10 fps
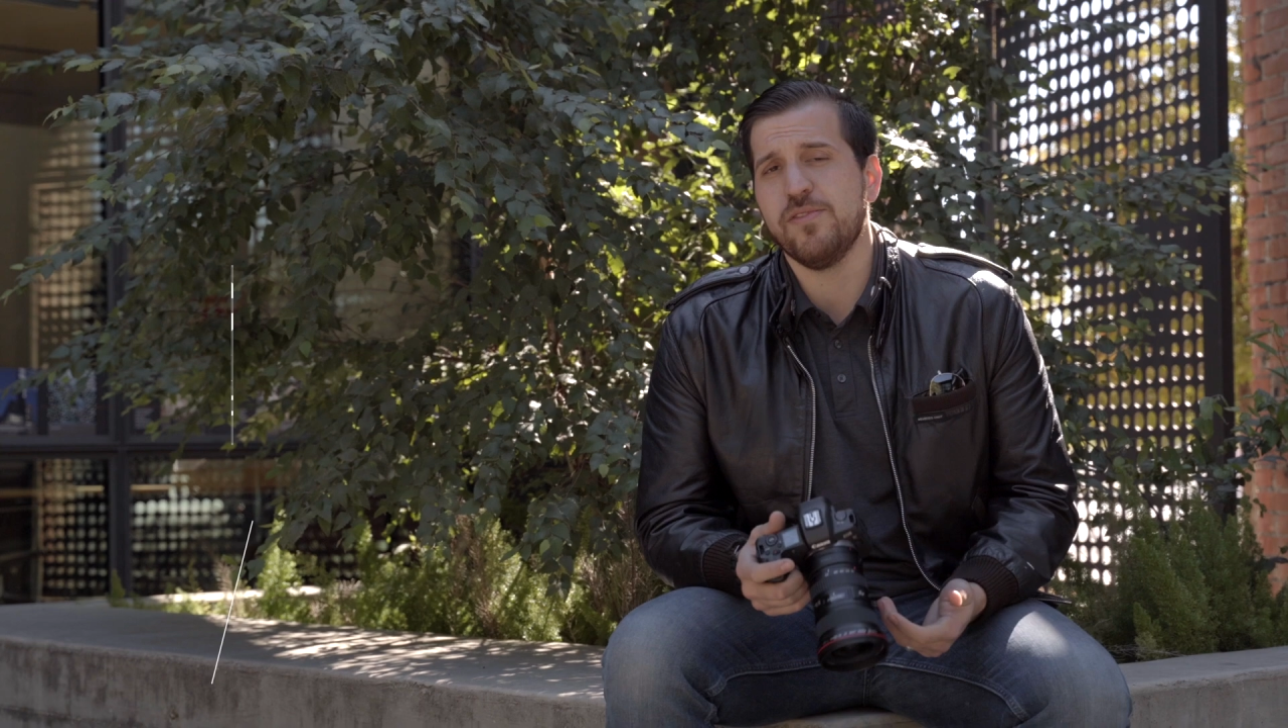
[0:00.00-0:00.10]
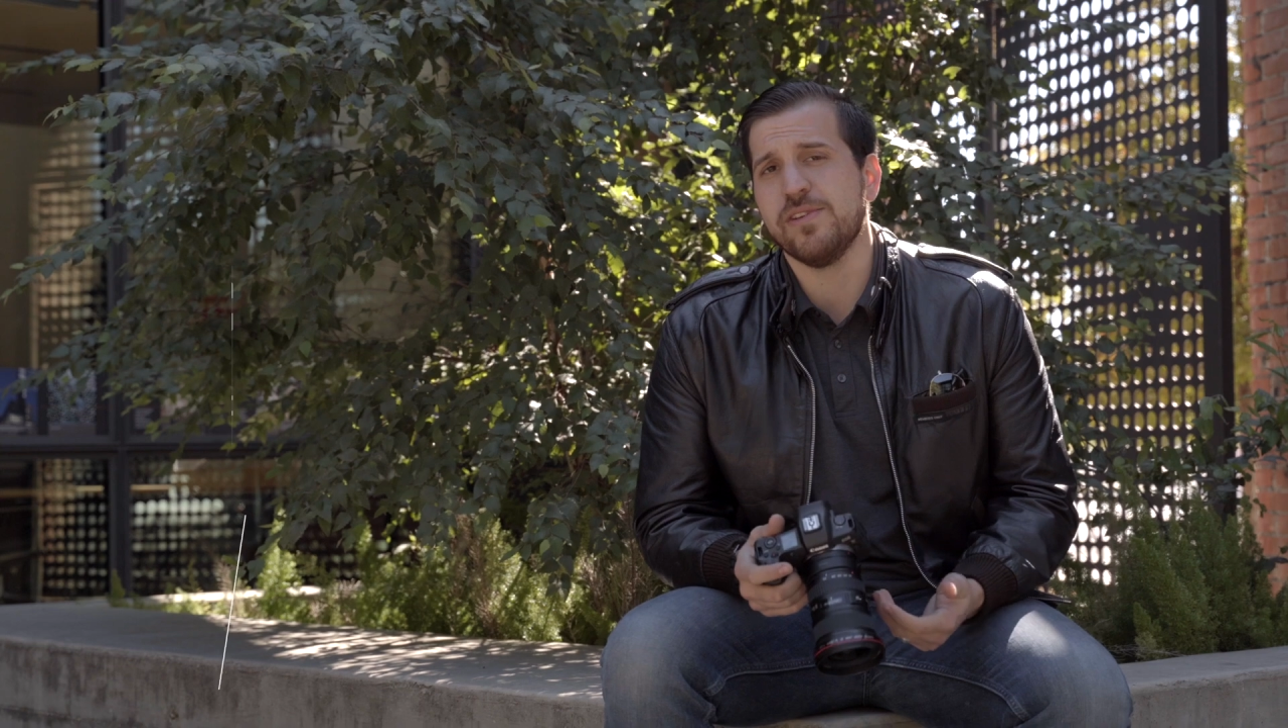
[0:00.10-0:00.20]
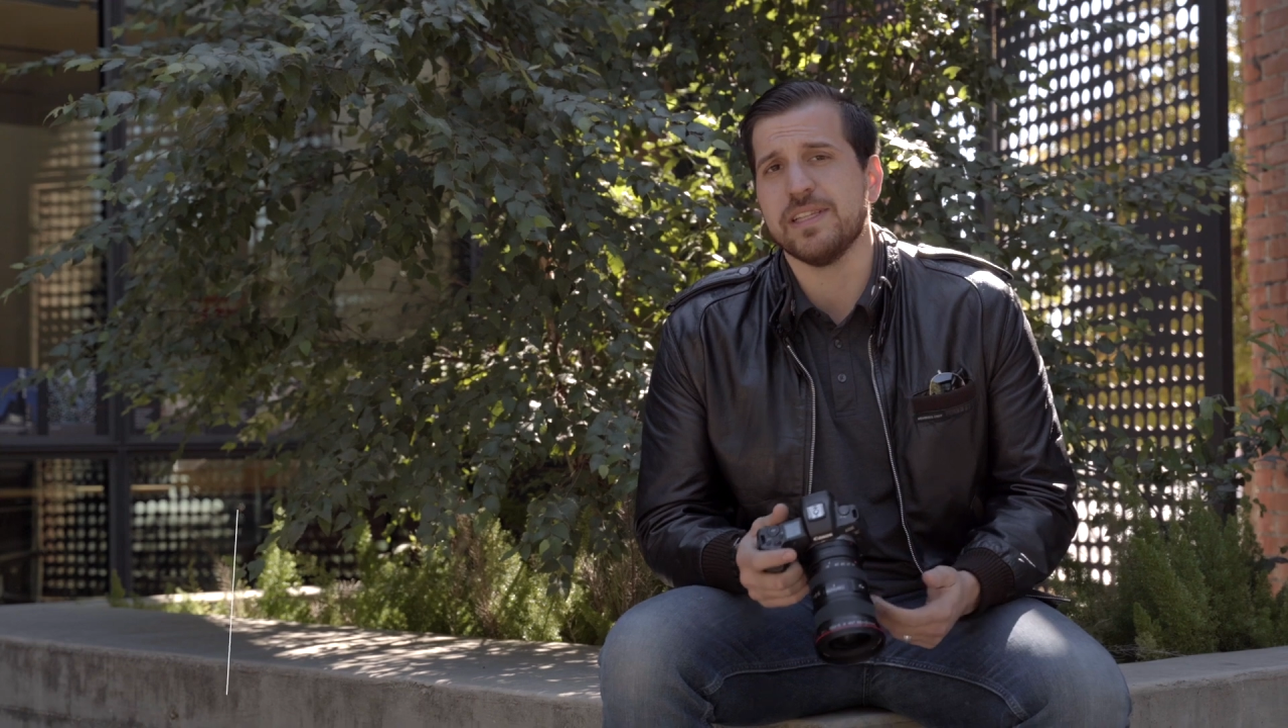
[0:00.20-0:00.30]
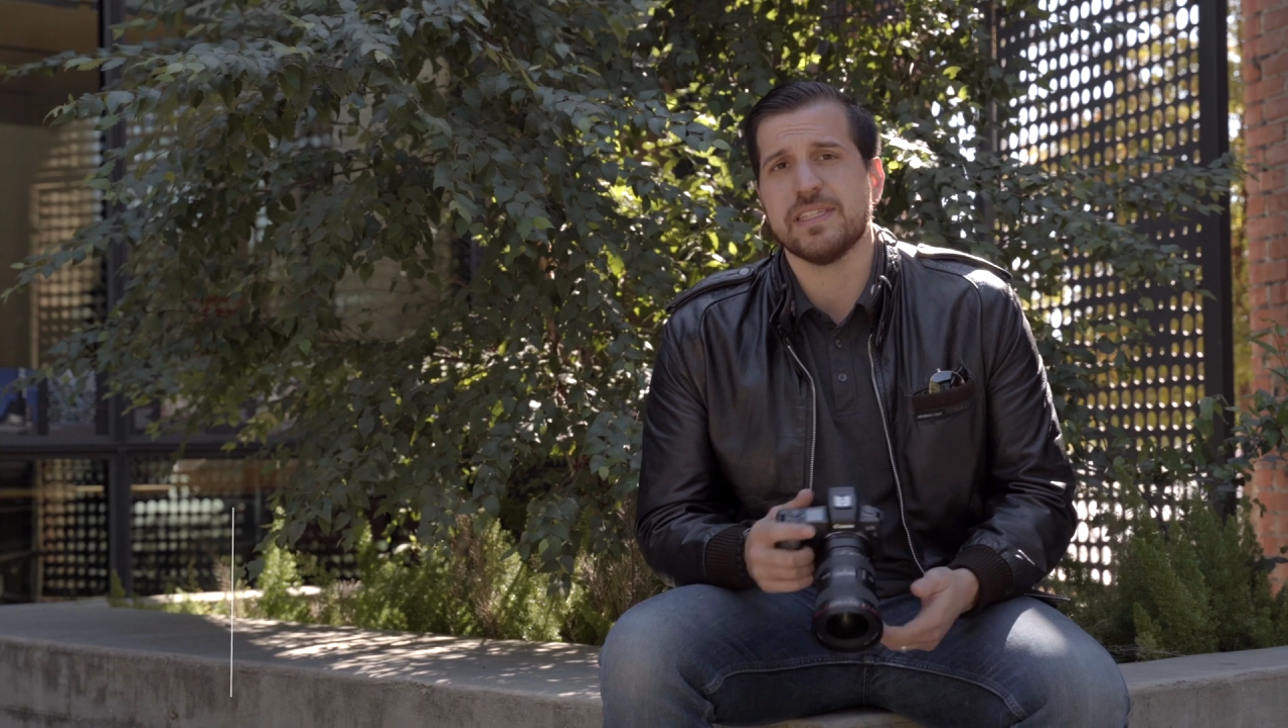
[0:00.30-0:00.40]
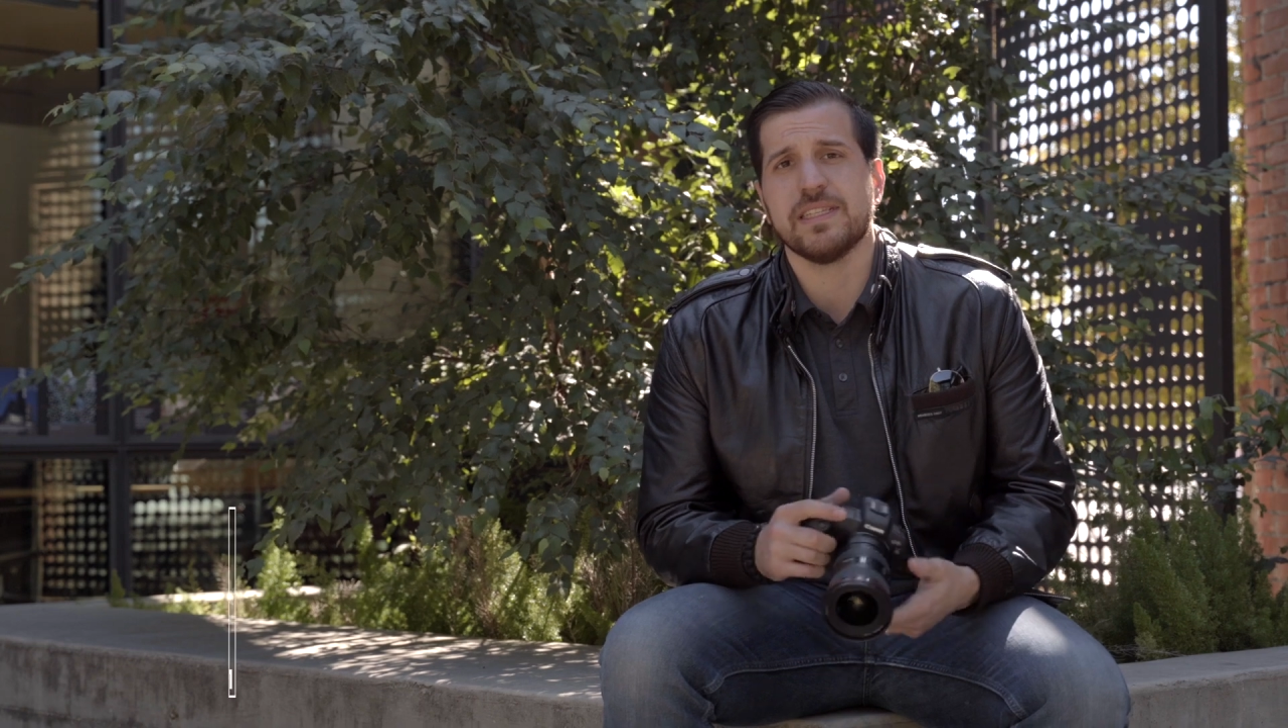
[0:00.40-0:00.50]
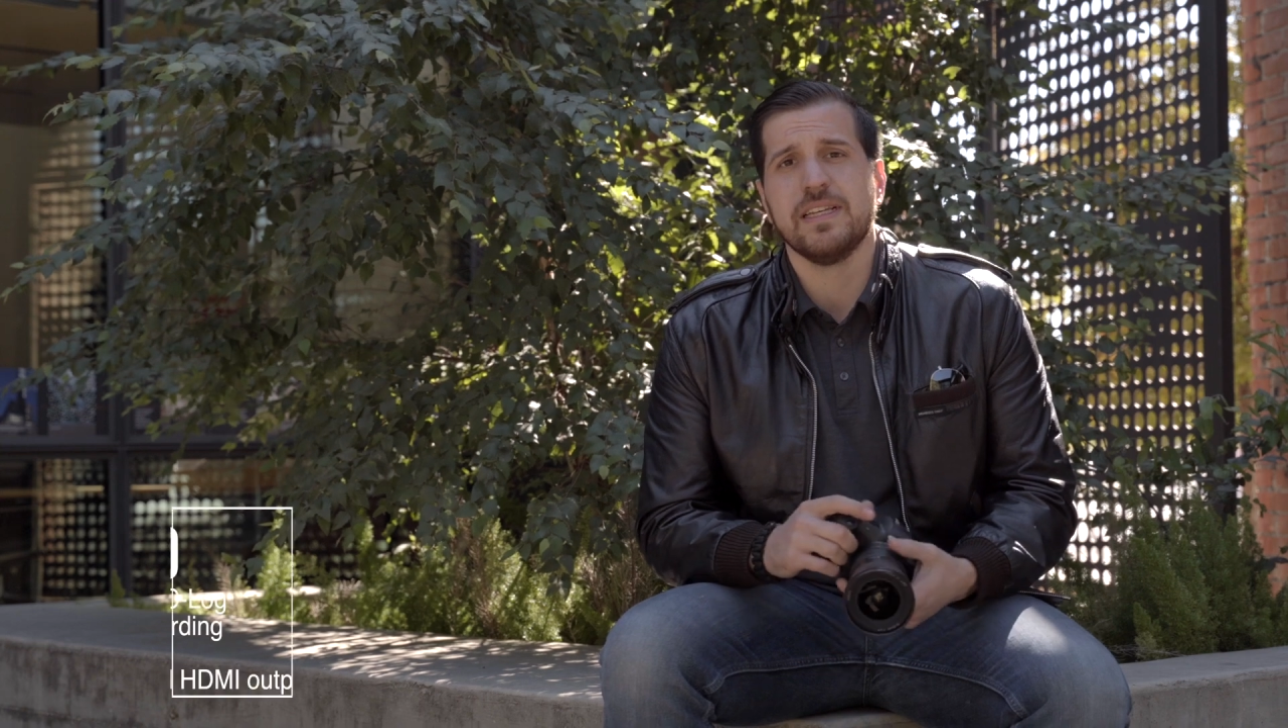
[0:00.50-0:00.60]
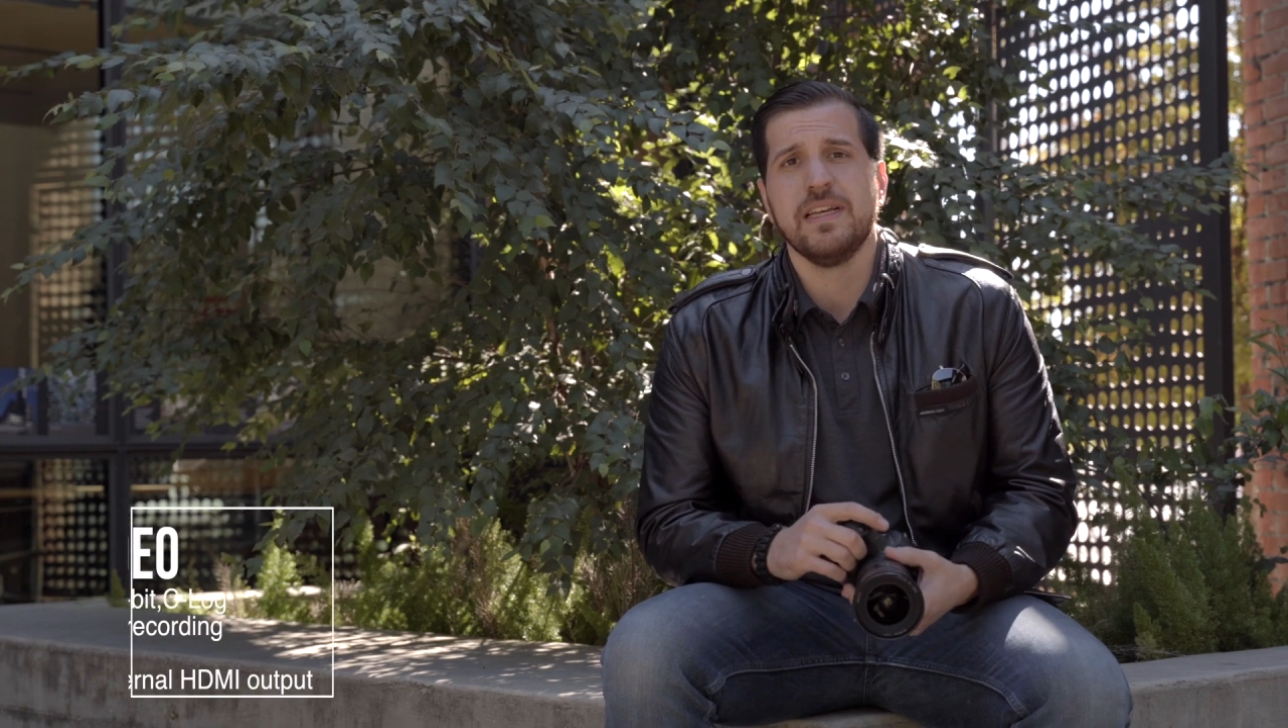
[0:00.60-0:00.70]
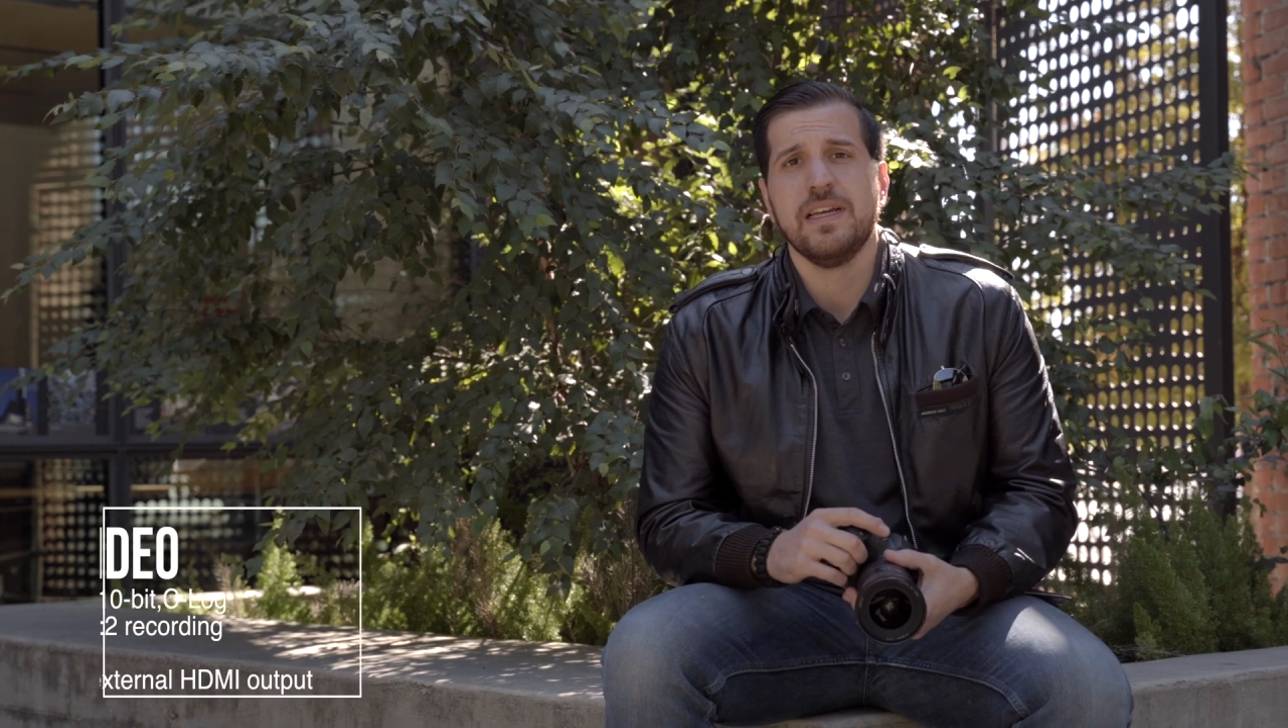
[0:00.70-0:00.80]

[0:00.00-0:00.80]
points.